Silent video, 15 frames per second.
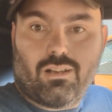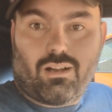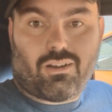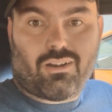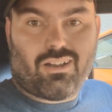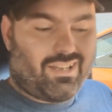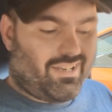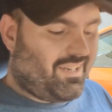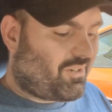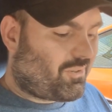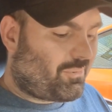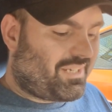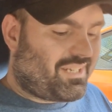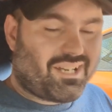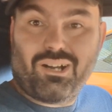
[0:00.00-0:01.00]
All right,
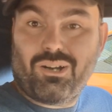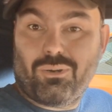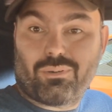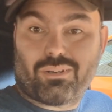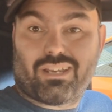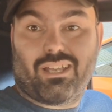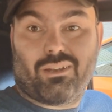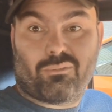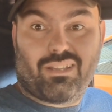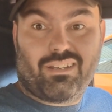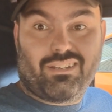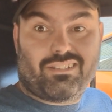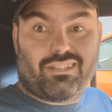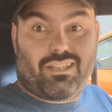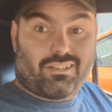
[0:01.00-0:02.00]
here we go. We're getting
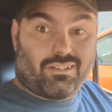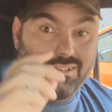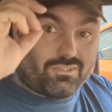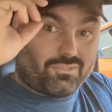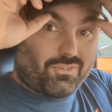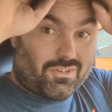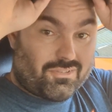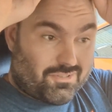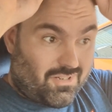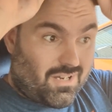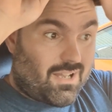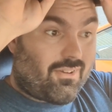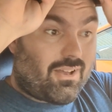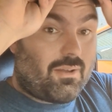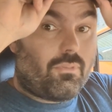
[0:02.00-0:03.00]
ready to take it on its first
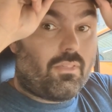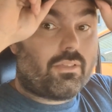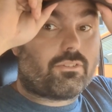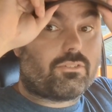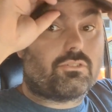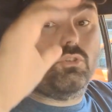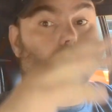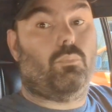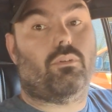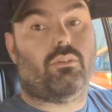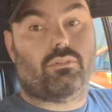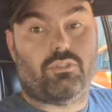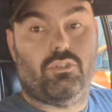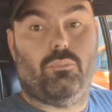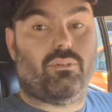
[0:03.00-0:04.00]
drive. I'm like super
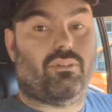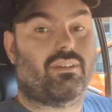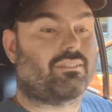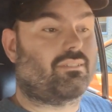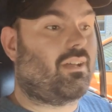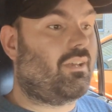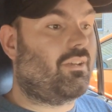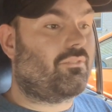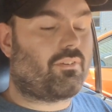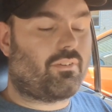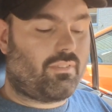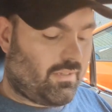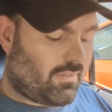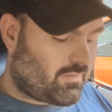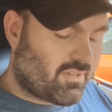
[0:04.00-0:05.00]
excited
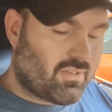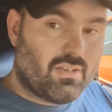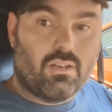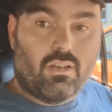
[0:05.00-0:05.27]
for this.